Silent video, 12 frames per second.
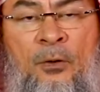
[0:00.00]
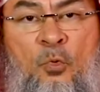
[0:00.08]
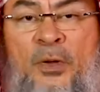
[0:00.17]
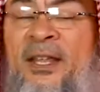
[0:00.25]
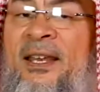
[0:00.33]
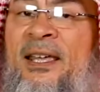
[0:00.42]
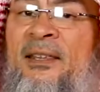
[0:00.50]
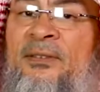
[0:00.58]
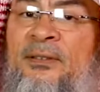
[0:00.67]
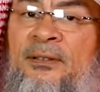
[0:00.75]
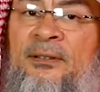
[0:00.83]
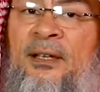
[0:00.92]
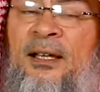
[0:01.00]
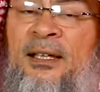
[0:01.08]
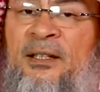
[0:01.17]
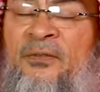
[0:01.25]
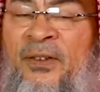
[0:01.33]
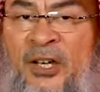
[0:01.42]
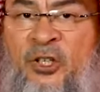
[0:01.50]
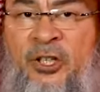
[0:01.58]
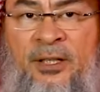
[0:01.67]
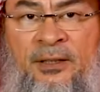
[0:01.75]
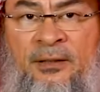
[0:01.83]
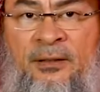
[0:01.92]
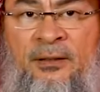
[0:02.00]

we need a confession